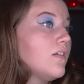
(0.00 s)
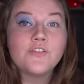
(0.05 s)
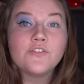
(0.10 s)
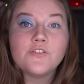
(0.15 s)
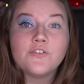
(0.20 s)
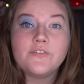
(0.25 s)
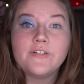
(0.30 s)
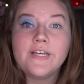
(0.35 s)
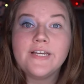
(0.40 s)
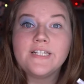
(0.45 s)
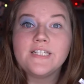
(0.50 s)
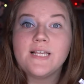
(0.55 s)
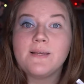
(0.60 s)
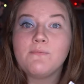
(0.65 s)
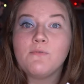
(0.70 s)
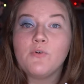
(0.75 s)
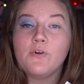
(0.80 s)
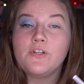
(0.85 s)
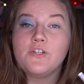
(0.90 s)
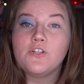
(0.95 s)
So next
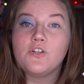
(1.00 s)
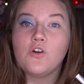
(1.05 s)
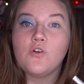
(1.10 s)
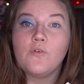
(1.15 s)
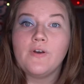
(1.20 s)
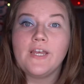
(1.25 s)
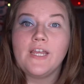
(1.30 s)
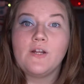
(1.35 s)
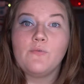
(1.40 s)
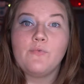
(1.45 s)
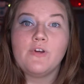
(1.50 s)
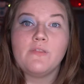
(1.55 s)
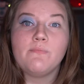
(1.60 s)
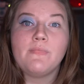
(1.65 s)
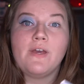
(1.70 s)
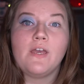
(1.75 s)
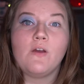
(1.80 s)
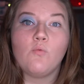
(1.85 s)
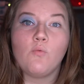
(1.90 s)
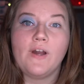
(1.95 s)
I'm going to go in with
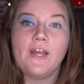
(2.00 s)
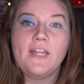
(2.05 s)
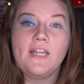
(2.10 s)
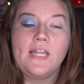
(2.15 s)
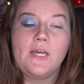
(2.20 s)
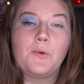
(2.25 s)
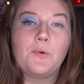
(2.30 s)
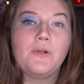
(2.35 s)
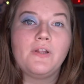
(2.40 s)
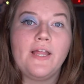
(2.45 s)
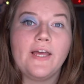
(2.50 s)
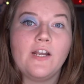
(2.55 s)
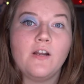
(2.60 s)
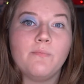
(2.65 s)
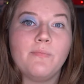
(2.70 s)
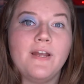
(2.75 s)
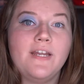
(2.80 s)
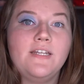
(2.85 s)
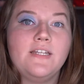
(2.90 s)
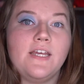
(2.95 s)
my white liquid liner
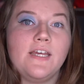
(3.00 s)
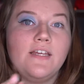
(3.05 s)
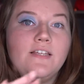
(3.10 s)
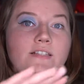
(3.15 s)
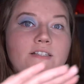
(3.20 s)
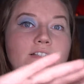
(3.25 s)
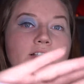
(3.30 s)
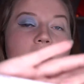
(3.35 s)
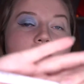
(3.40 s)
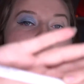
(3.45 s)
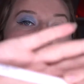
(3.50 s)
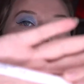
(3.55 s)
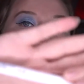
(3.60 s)
by NYX,